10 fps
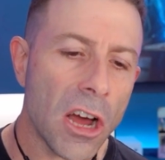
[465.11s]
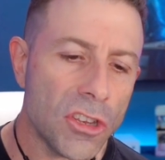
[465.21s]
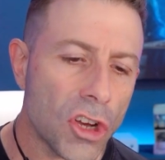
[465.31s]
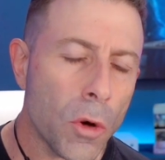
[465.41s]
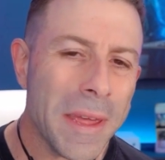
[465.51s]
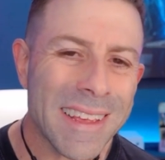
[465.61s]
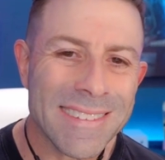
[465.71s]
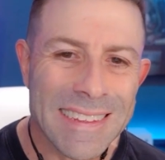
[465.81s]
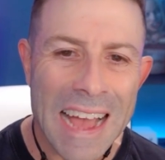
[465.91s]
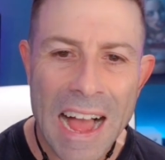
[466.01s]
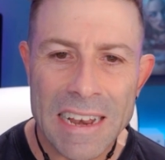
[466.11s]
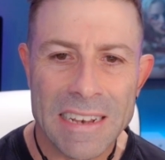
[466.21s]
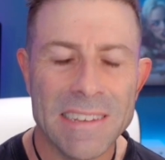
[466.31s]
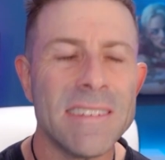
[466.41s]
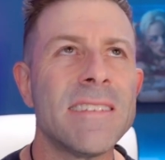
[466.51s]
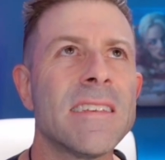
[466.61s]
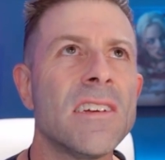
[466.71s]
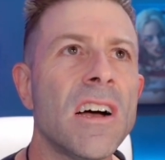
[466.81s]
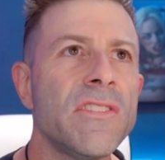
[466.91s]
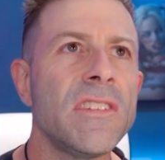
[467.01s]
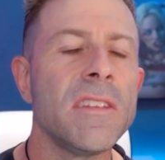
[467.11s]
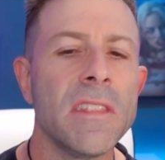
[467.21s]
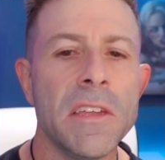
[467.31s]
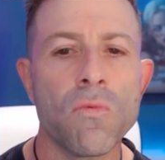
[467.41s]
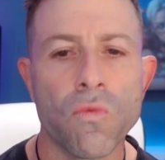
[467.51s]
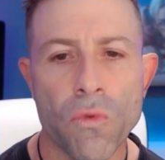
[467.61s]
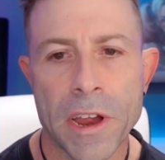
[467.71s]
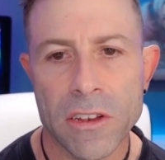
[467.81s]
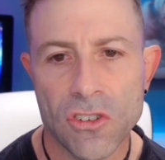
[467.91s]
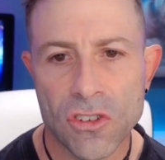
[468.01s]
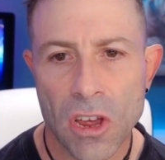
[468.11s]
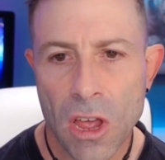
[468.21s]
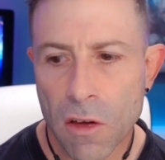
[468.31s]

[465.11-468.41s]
Adobe has gotten disgustingly rich